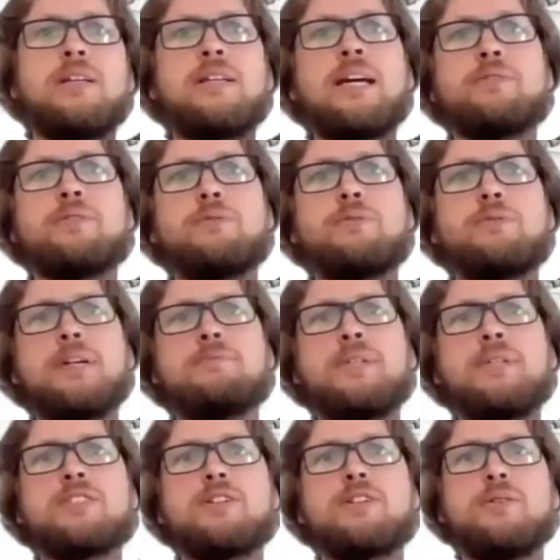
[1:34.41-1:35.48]
Like red means
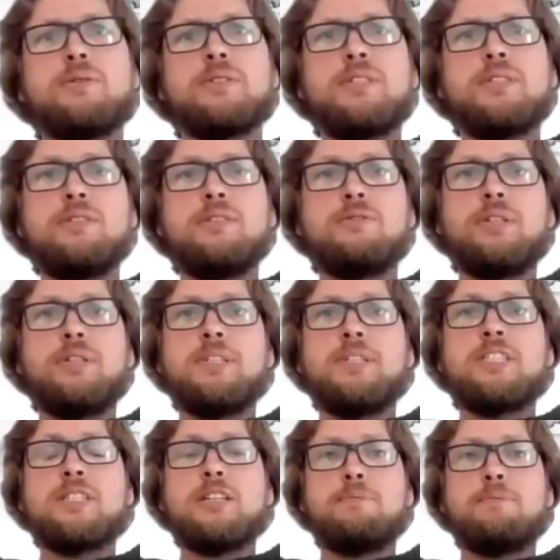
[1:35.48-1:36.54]
go and green means
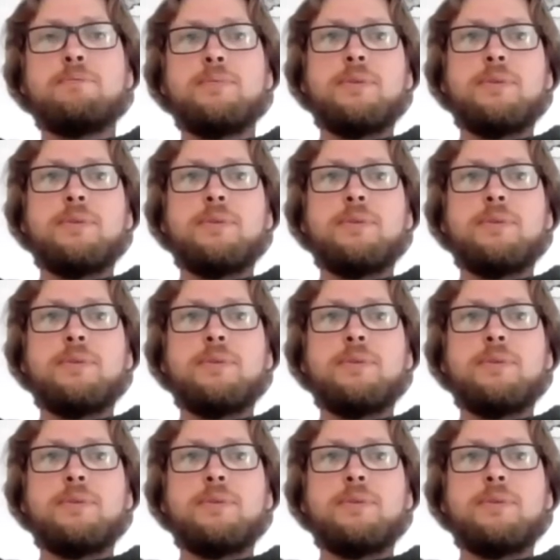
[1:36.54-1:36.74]
stop.